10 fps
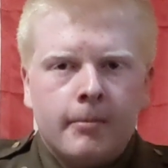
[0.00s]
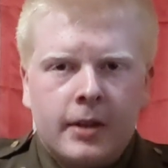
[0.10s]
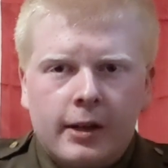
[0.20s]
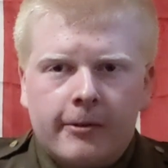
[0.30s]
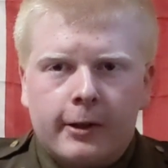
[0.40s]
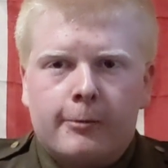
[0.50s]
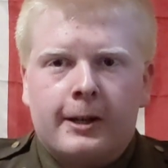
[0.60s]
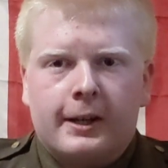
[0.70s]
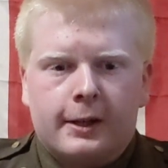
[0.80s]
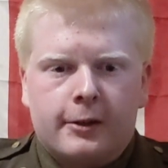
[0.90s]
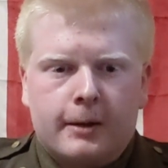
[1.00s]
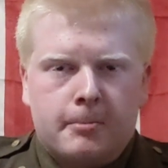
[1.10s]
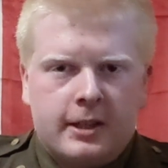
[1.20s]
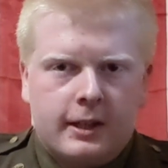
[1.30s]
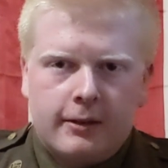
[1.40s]
Sorry for the quick
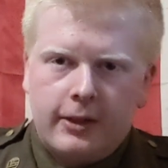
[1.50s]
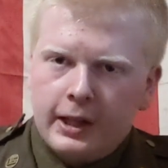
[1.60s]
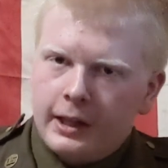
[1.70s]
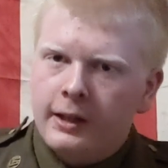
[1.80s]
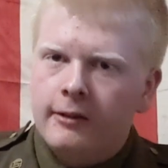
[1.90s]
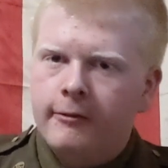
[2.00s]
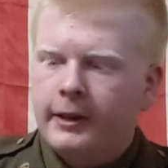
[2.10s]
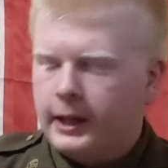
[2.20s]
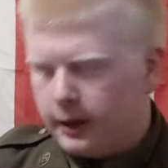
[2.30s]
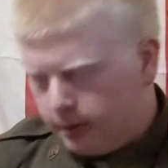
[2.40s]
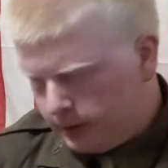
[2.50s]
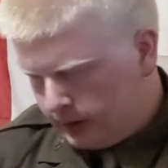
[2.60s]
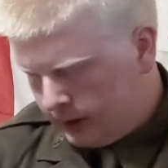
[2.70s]
interruption of the video.